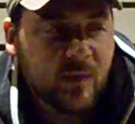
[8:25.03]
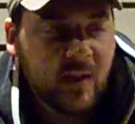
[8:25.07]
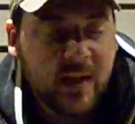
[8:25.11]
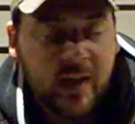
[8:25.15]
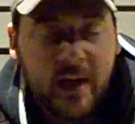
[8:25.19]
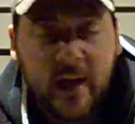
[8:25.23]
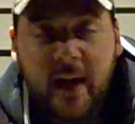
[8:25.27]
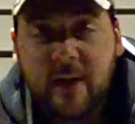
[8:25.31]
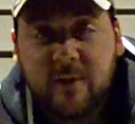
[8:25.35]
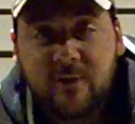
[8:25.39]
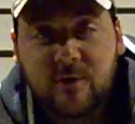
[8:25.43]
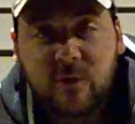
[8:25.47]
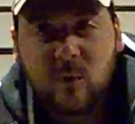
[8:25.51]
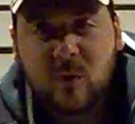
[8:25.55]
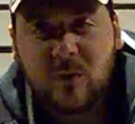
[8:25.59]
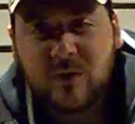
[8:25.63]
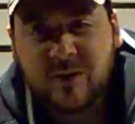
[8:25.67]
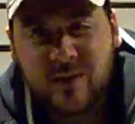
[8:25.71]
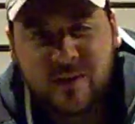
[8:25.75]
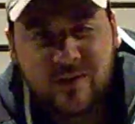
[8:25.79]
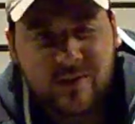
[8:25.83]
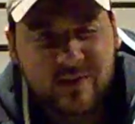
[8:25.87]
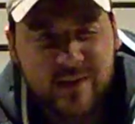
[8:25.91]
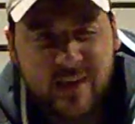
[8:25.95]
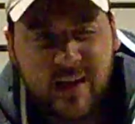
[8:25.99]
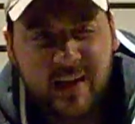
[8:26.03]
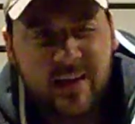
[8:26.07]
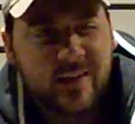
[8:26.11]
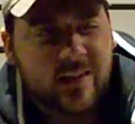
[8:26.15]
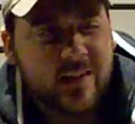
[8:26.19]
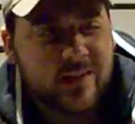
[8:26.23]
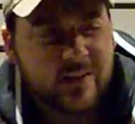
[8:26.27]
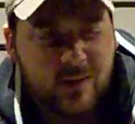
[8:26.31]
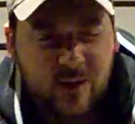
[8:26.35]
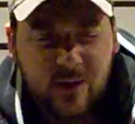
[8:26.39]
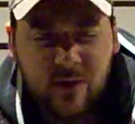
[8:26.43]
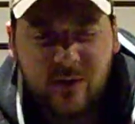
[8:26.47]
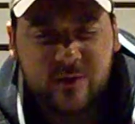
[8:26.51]
And afterwards I was kind of like,
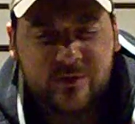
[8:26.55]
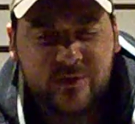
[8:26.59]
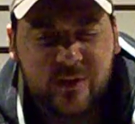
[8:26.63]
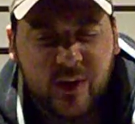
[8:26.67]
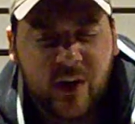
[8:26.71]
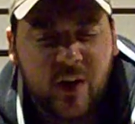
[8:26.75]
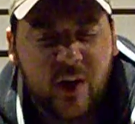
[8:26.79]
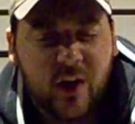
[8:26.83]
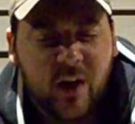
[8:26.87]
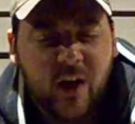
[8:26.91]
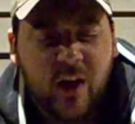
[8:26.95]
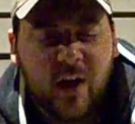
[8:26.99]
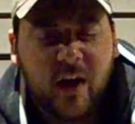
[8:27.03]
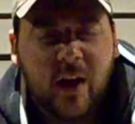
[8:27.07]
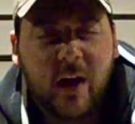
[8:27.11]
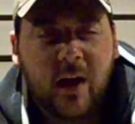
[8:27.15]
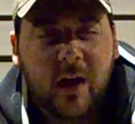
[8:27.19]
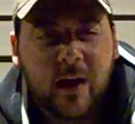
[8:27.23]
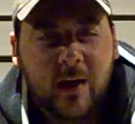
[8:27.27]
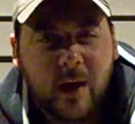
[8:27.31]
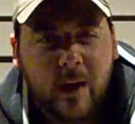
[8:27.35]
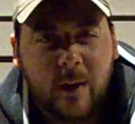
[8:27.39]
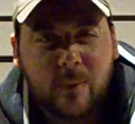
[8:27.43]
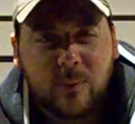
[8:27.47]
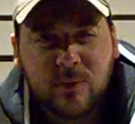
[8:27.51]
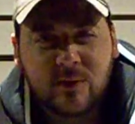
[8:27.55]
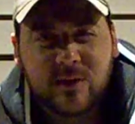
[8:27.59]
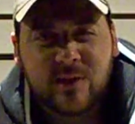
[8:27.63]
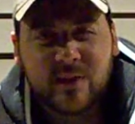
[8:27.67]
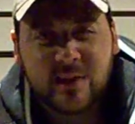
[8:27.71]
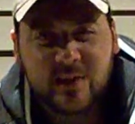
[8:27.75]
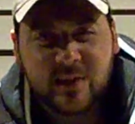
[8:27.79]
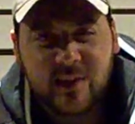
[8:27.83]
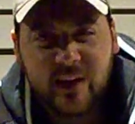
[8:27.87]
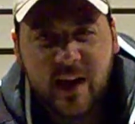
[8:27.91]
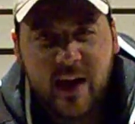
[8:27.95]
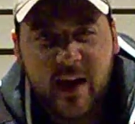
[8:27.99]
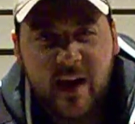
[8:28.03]
oh, duh, I put
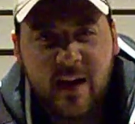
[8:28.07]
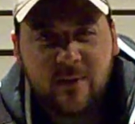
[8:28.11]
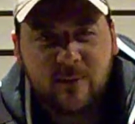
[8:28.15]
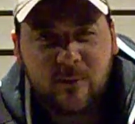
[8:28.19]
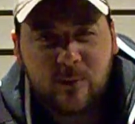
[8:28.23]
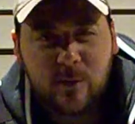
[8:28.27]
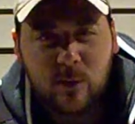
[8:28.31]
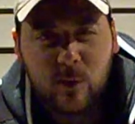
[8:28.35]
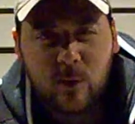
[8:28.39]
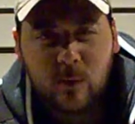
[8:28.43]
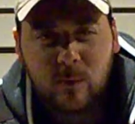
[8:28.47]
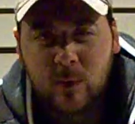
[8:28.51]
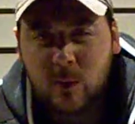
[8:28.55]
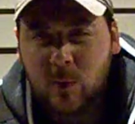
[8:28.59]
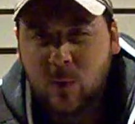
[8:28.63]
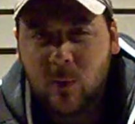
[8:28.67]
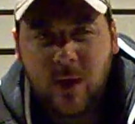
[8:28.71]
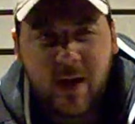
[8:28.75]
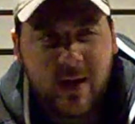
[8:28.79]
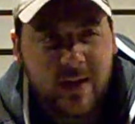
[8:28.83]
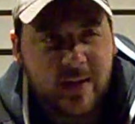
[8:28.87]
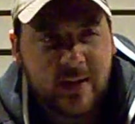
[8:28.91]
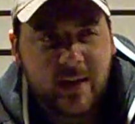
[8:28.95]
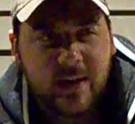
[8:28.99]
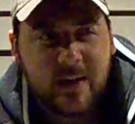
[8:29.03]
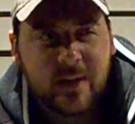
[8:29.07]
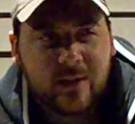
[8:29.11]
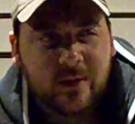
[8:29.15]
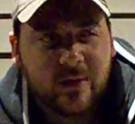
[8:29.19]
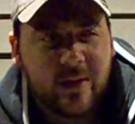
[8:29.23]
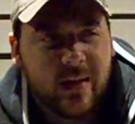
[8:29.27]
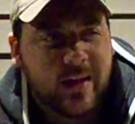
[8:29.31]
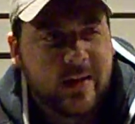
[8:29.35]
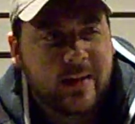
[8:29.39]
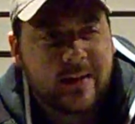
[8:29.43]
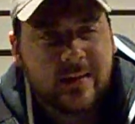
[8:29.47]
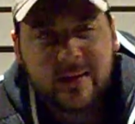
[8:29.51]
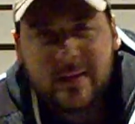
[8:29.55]
6.5 in normally. Why did I do
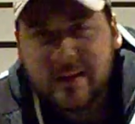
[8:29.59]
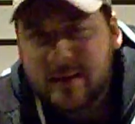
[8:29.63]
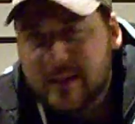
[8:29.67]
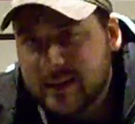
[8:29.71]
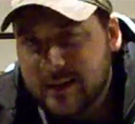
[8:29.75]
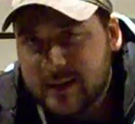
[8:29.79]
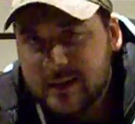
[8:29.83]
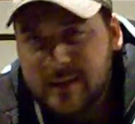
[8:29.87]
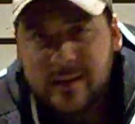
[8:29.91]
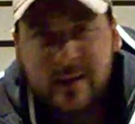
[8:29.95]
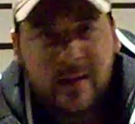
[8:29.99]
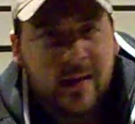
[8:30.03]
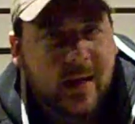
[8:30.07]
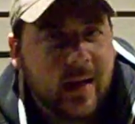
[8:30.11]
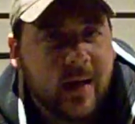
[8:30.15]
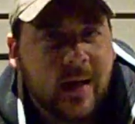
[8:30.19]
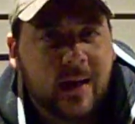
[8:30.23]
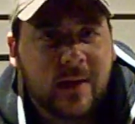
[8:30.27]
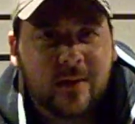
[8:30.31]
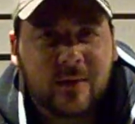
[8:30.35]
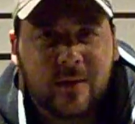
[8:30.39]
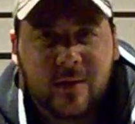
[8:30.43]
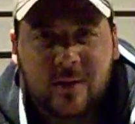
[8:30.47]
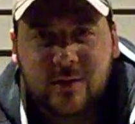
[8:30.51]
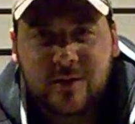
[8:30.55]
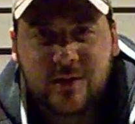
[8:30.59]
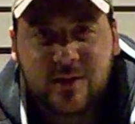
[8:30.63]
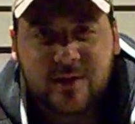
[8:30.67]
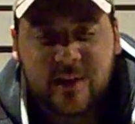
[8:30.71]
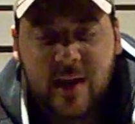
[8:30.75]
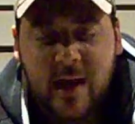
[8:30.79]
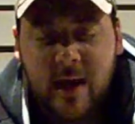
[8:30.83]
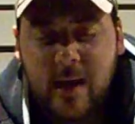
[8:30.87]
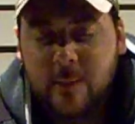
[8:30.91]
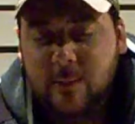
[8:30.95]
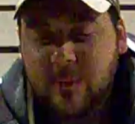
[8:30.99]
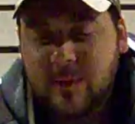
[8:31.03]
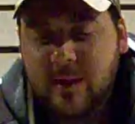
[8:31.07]
that? I don't know, it just
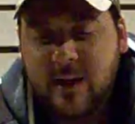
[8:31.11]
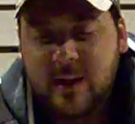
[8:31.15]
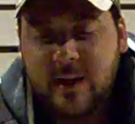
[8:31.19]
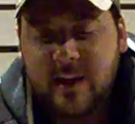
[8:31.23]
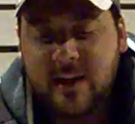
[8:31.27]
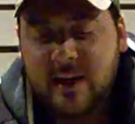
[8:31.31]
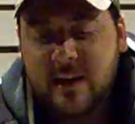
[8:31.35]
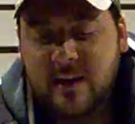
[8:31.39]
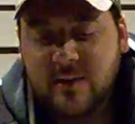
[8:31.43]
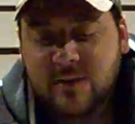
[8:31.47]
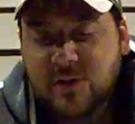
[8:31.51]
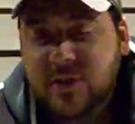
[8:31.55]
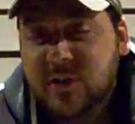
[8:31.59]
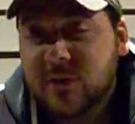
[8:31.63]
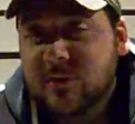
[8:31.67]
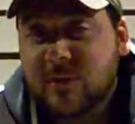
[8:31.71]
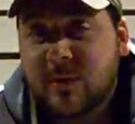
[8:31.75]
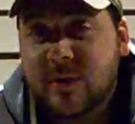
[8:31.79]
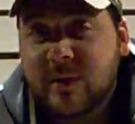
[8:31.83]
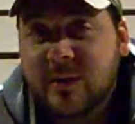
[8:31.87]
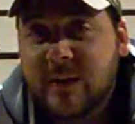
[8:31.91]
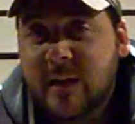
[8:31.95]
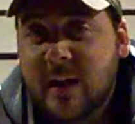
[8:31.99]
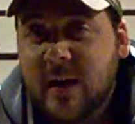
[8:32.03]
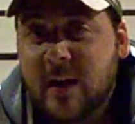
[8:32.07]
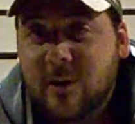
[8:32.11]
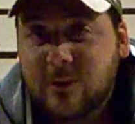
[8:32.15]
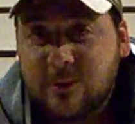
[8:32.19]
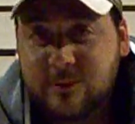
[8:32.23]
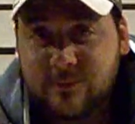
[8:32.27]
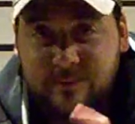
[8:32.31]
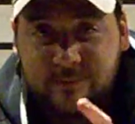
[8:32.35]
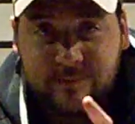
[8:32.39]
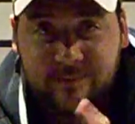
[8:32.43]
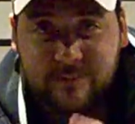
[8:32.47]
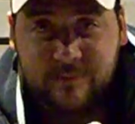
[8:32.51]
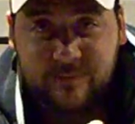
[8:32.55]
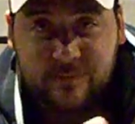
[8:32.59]
happened. I didn't have shit written down.
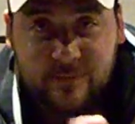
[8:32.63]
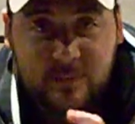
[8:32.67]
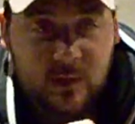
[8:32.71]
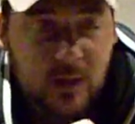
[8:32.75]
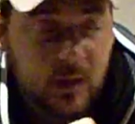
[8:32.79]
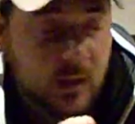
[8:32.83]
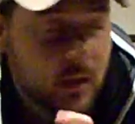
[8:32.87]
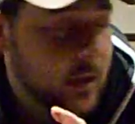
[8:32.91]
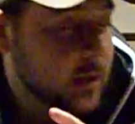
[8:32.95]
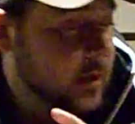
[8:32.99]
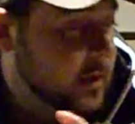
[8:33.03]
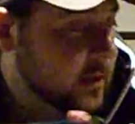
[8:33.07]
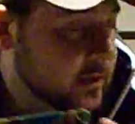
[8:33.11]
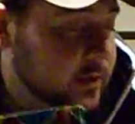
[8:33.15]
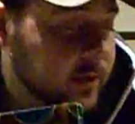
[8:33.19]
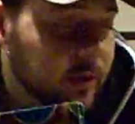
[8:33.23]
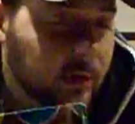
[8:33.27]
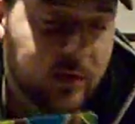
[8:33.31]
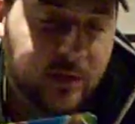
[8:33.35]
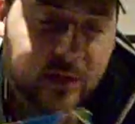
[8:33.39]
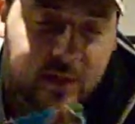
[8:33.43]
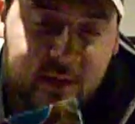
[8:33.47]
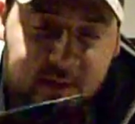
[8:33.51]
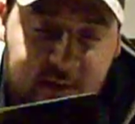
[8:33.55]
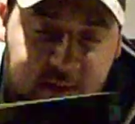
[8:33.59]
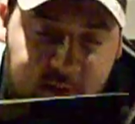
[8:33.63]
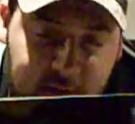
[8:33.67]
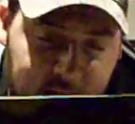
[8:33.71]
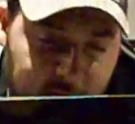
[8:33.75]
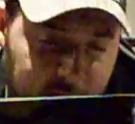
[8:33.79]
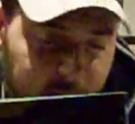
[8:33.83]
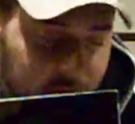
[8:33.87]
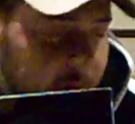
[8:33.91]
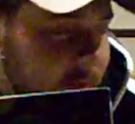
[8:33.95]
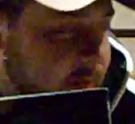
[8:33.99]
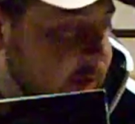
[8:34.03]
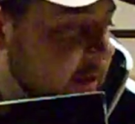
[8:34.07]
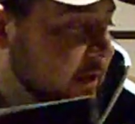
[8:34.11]
So this is a
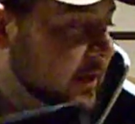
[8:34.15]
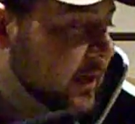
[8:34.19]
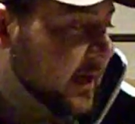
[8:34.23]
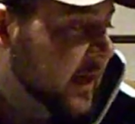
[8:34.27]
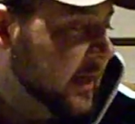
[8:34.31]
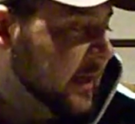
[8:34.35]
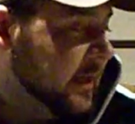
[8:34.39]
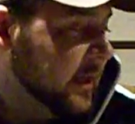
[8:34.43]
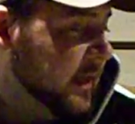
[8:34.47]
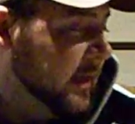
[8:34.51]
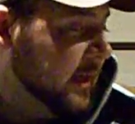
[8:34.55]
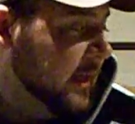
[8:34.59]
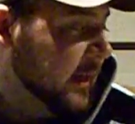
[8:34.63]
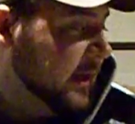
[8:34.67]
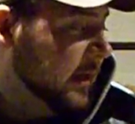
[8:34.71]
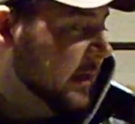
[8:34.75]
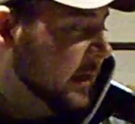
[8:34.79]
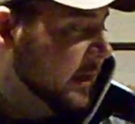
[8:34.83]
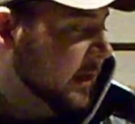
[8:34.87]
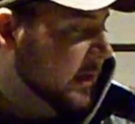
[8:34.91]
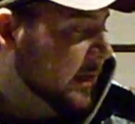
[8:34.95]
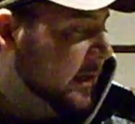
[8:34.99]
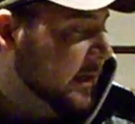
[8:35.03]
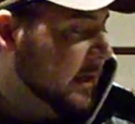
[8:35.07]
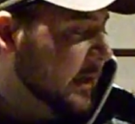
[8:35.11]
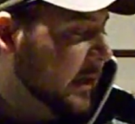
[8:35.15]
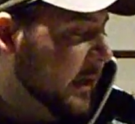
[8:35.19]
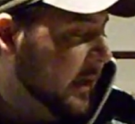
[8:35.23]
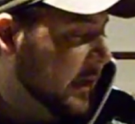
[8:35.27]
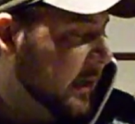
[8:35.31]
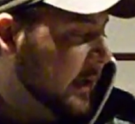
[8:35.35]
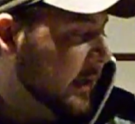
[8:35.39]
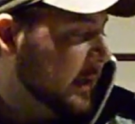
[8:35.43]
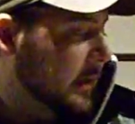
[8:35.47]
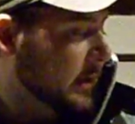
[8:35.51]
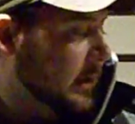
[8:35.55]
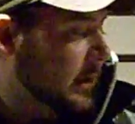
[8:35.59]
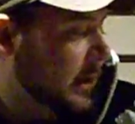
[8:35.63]
really good idea.
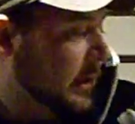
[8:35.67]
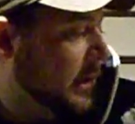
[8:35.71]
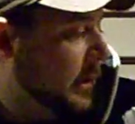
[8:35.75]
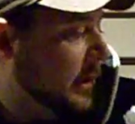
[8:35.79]
And